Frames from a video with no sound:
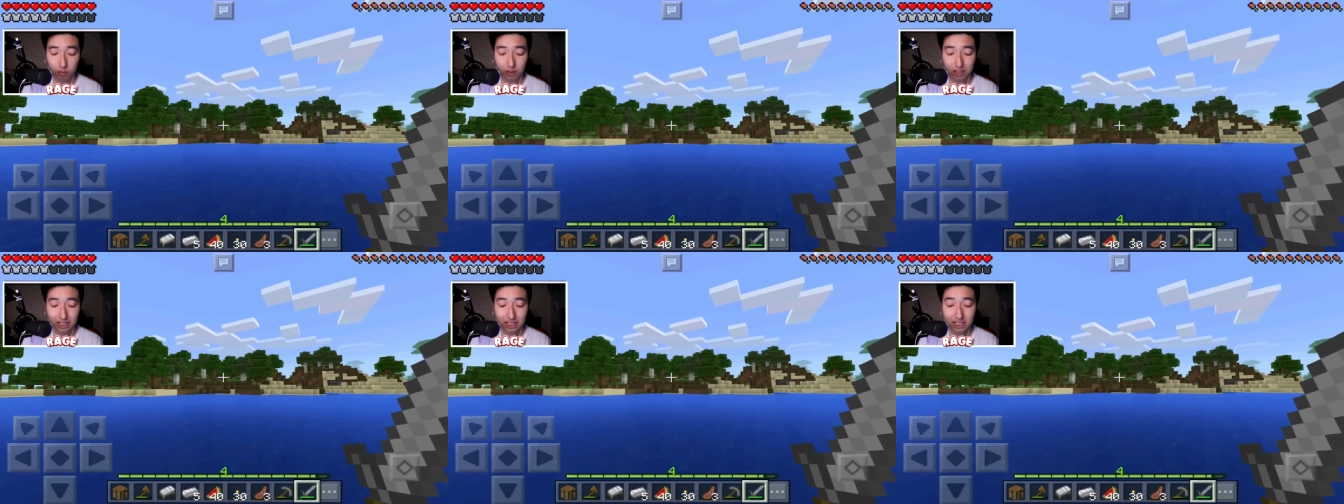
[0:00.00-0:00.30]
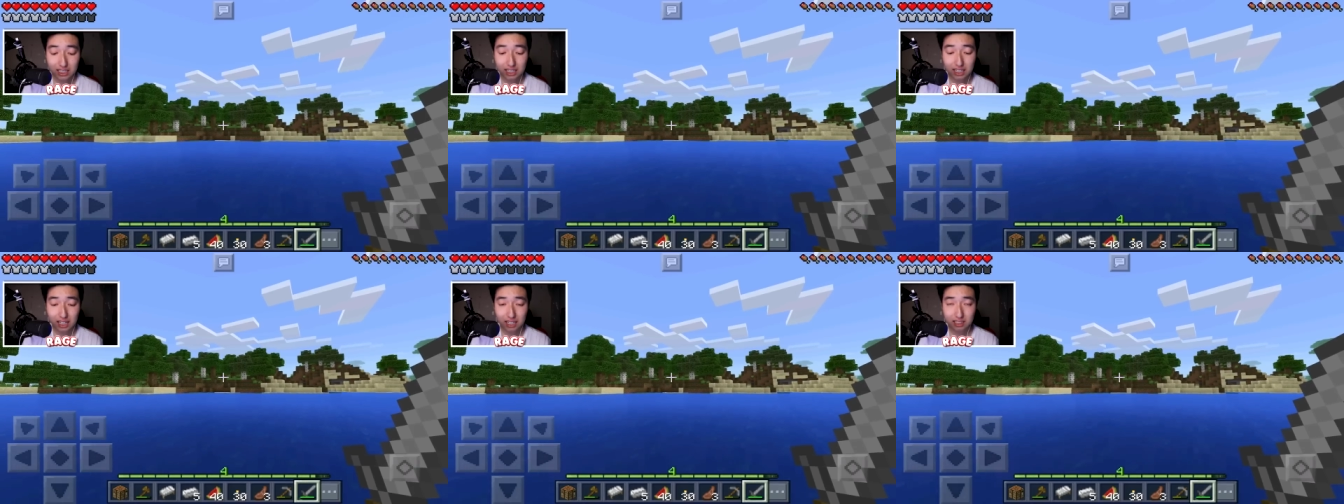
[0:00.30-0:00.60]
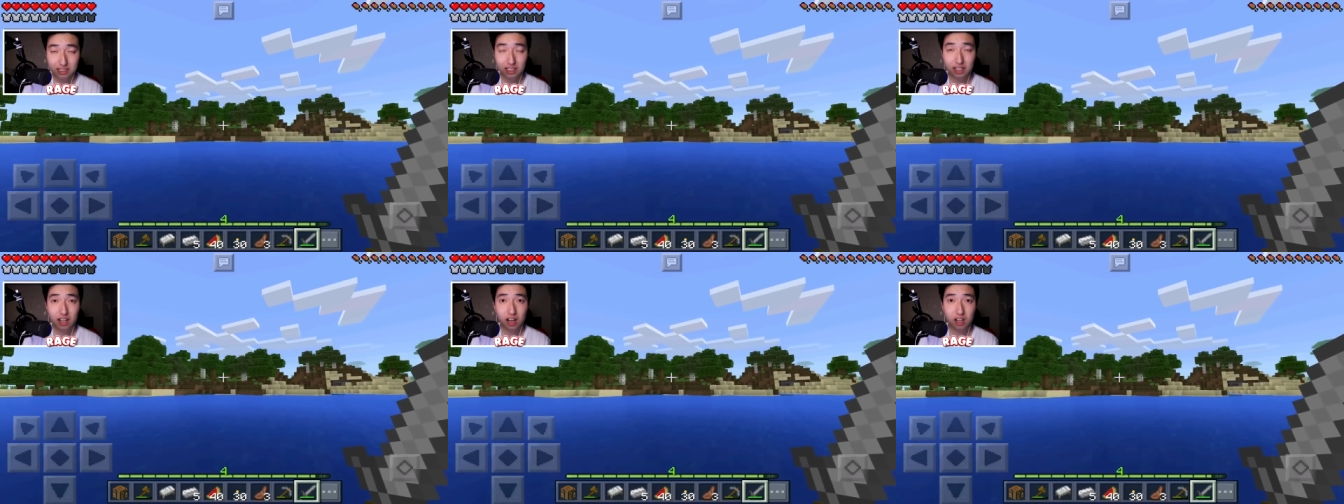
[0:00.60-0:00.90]
We need to
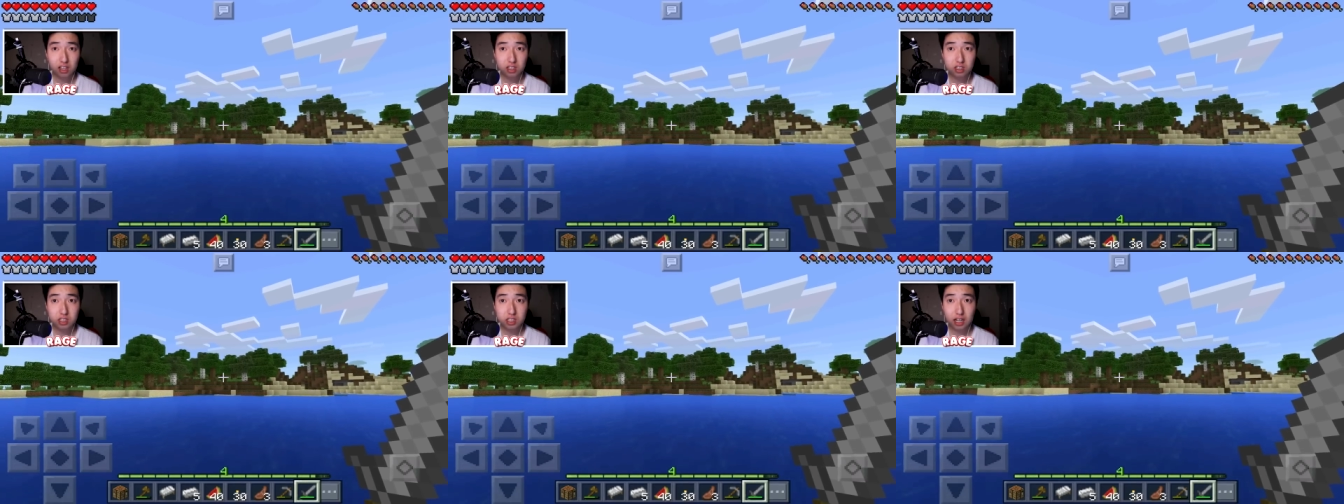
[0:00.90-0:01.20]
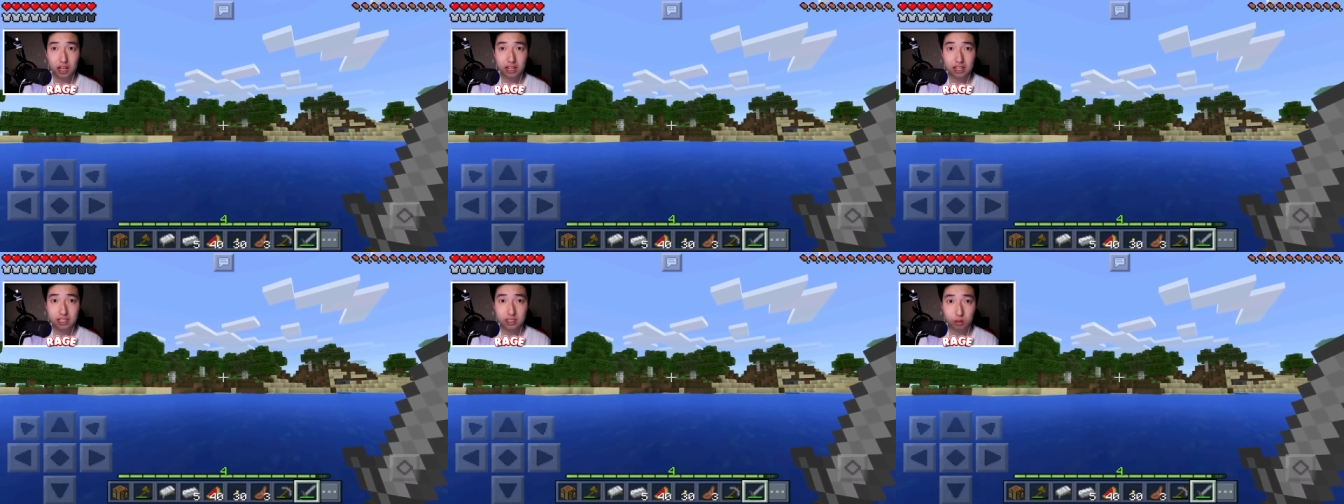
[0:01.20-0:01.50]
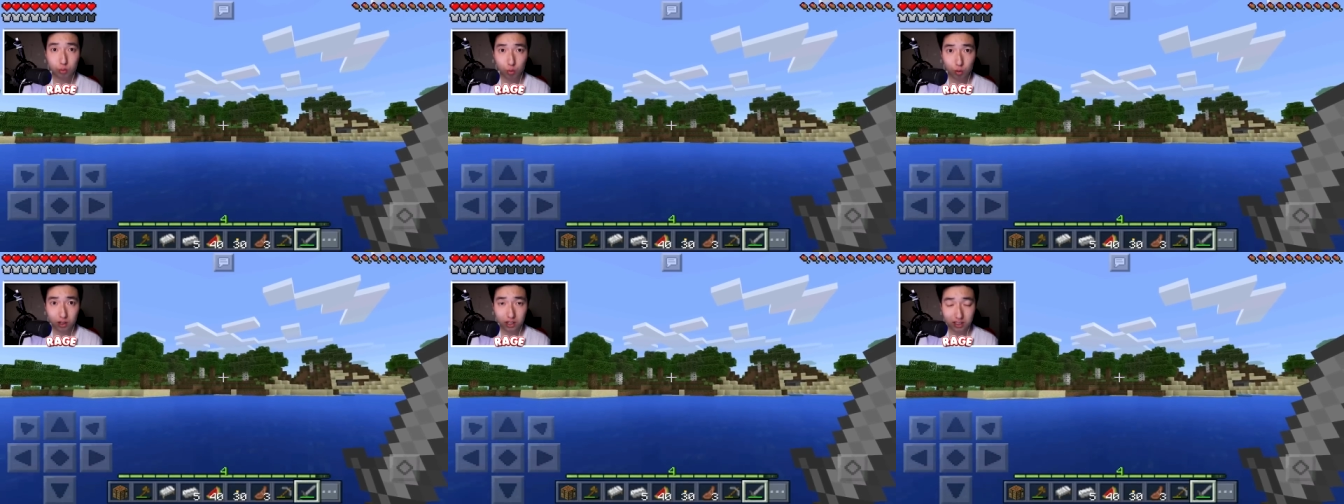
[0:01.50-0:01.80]
get to the other side
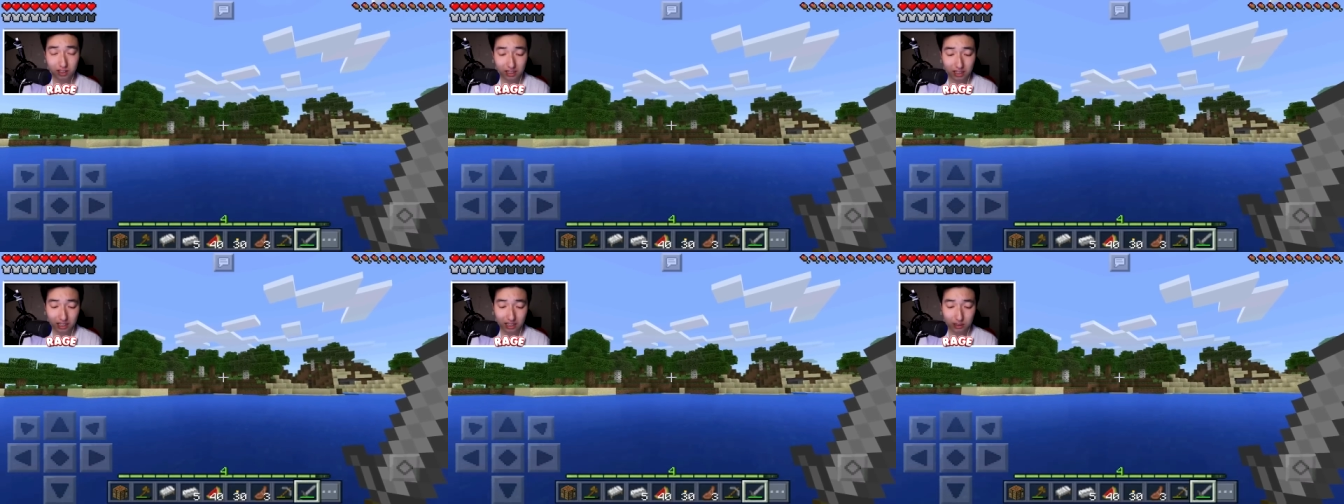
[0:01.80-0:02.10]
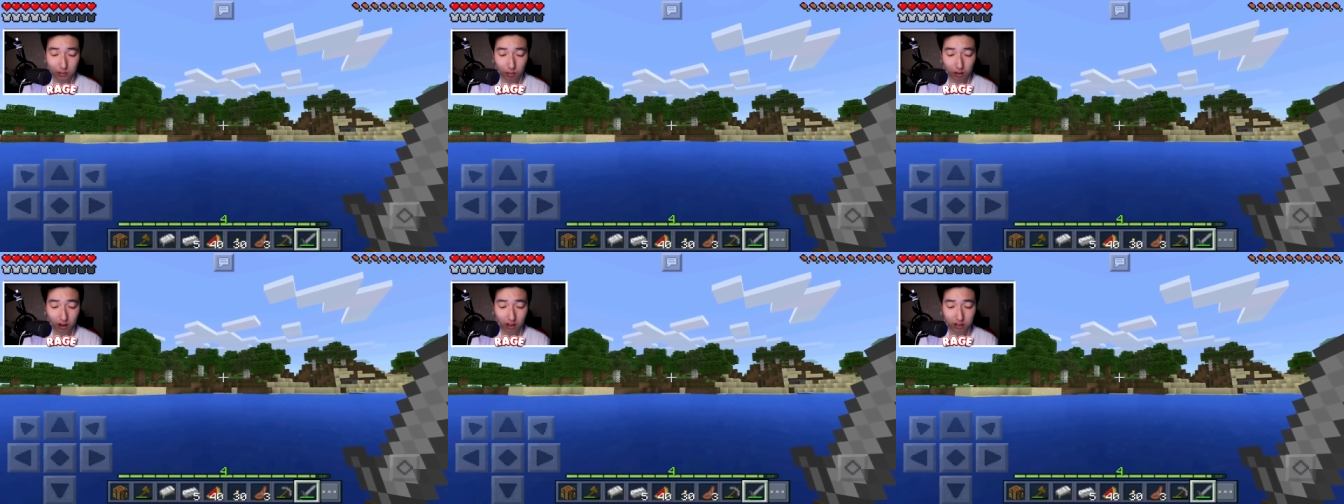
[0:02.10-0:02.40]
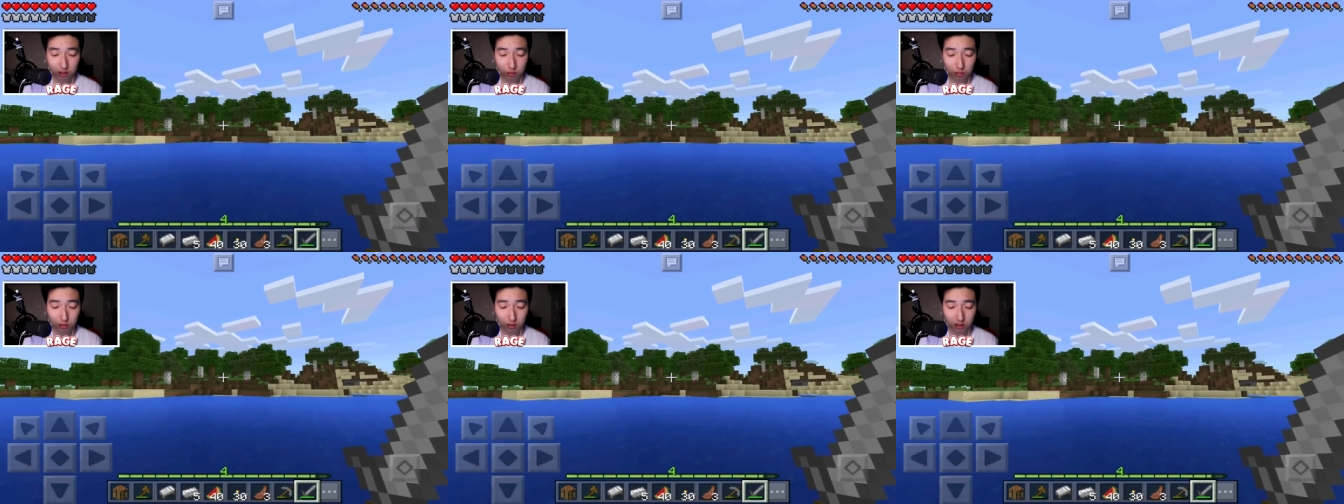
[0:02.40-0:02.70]
as quickly as
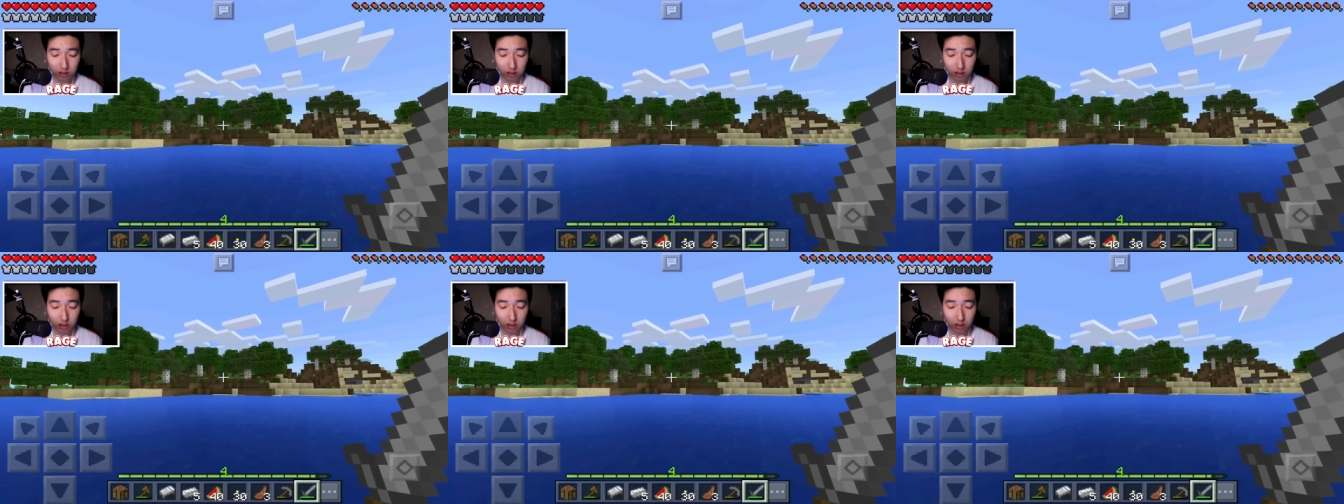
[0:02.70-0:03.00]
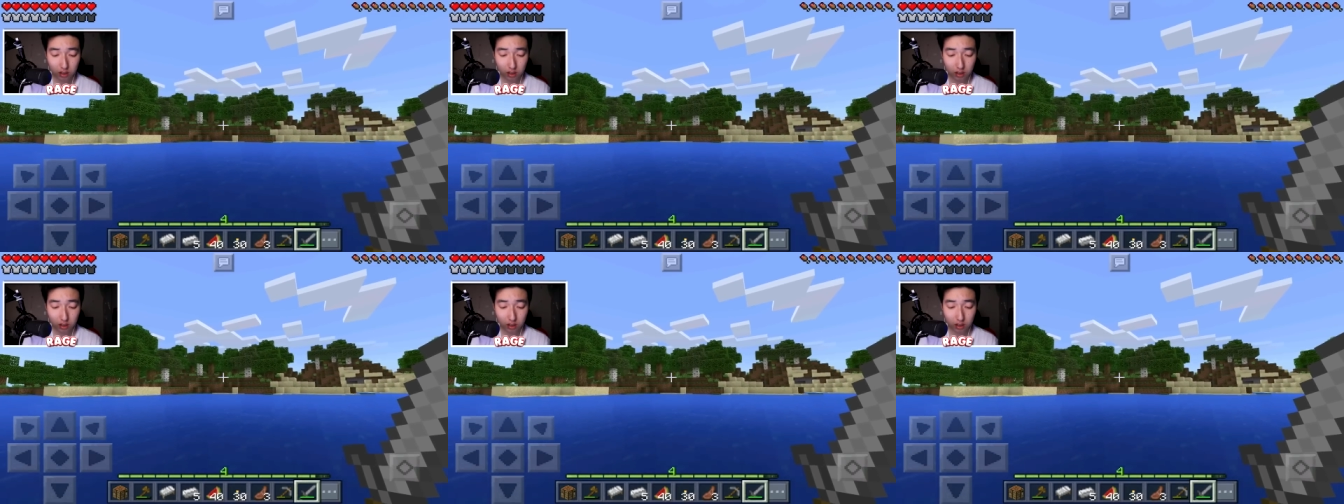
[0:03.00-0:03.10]
possible.